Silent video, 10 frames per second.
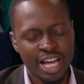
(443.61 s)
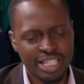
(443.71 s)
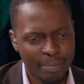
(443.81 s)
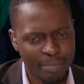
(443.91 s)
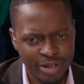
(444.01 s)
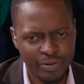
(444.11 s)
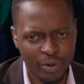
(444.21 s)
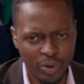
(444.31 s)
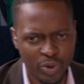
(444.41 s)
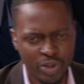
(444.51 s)
some
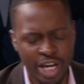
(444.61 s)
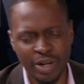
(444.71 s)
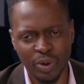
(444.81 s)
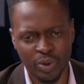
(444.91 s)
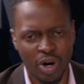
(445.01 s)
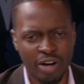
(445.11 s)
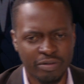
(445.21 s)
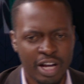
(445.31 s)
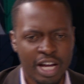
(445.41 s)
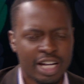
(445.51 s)
pitfalls to take note of
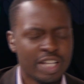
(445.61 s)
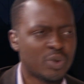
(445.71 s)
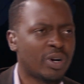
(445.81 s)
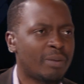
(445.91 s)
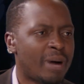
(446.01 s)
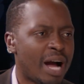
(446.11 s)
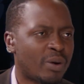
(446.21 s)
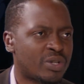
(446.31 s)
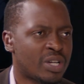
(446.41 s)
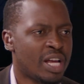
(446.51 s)
let's talk
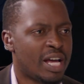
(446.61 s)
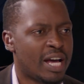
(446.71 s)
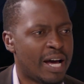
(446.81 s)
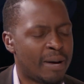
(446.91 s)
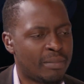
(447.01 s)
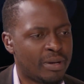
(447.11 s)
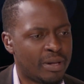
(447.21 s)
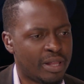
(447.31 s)
about um,